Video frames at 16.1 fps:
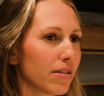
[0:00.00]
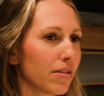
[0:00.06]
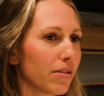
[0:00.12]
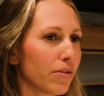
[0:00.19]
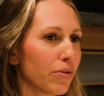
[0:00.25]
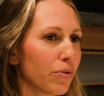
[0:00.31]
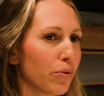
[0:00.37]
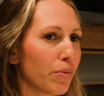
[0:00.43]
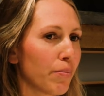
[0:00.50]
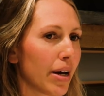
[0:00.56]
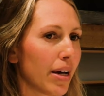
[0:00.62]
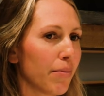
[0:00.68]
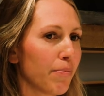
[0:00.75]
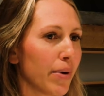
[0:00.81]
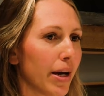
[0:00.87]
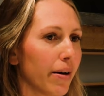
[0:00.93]
Um, When
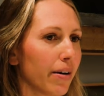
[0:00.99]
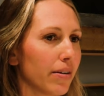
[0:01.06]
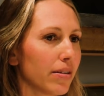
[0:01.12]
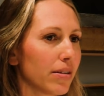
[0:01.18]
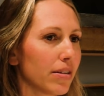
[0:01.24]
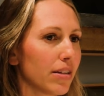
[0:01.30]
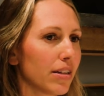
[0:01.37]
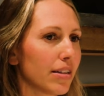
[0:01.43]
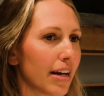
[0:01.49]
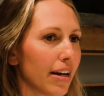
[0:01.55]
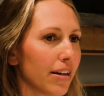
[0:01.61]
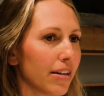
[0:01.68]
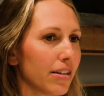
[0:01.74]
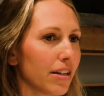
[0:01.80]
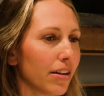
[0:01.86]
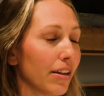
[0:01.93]
my parents
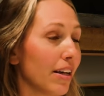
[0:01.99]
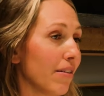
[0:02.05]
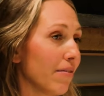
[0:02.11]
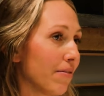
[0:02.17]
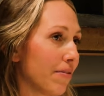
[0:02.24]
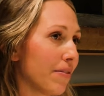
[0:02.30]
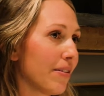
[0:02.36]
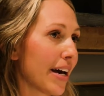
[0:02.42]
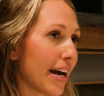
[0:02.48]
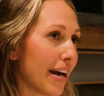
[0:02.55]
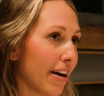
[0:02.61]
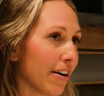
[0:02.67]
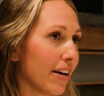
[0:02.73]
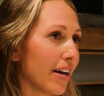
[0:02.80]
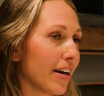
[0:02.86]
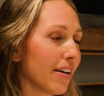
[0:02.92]
decided to leave that
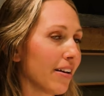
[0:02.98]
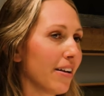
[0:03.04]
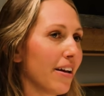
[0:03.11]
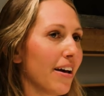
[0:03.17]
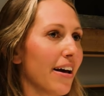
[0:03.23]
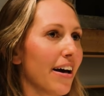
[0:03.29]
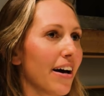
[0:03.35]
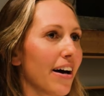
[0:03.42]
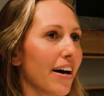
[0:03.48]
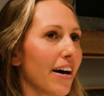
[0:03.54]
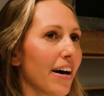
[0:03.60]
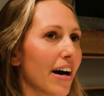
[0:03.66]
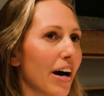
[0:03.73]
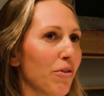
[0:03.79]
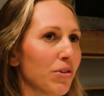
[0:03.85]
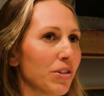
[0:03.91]
area,
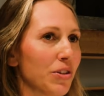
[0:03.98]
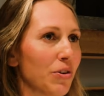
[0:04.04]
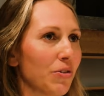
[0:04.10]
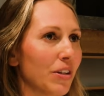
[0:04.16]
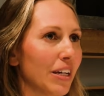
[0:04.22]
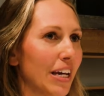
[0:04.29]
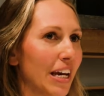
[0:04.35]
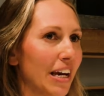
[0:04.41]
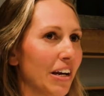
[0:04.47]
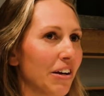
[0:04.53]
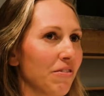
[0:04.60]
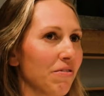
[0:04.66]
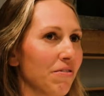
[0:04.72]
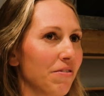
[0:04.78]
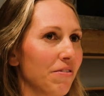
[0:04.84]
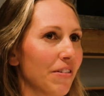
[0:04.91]
I was the only kid
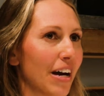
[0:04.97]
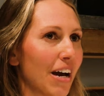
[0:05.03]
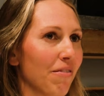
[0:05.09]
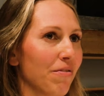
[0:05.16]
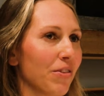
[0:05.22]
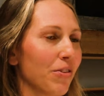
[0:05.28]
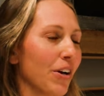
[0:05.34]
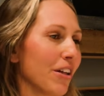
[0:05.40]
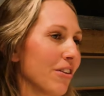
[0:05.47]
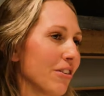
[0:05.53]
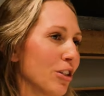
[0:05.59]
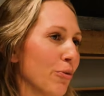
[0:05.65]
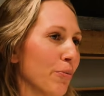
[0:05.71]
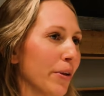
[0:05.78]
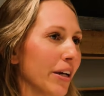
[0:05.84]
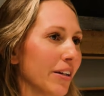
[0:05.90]
of, I have three other
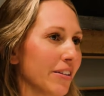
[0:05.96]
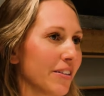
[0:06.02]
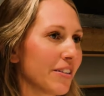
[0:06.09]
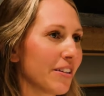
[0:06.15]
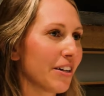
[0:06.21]
siblings,